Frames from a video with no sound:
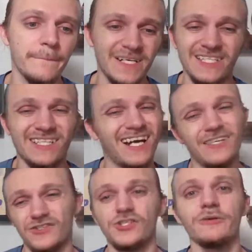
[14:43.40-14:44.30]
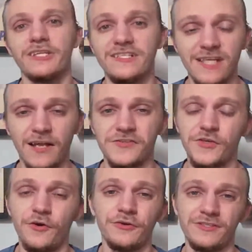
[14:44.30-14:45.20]
But he kind of showed that he's not a
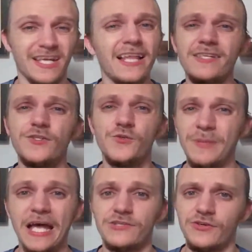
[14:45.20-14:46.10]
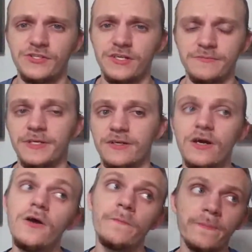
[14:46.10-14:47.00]
starter because LSU's pass rush has been
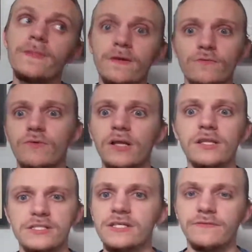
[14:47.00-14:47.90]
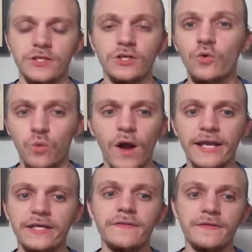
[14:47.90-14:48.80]
relatively
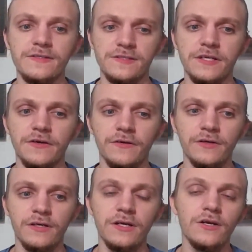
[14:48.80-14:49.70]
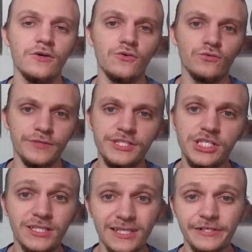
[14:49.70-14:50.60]
quiet this year.
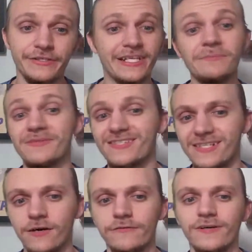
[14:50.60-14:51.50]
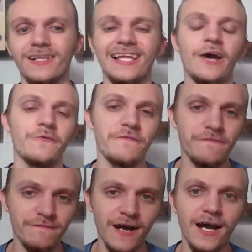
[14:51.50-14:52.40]
Richie Leonard himself allowed
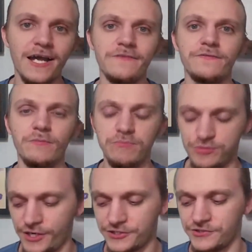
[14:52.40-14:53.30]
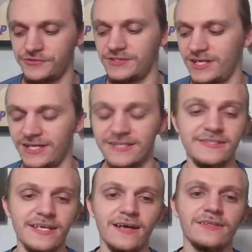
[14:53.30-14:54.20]
five pressures
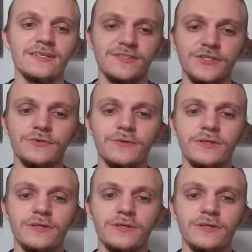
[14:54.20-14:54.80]
against LSU.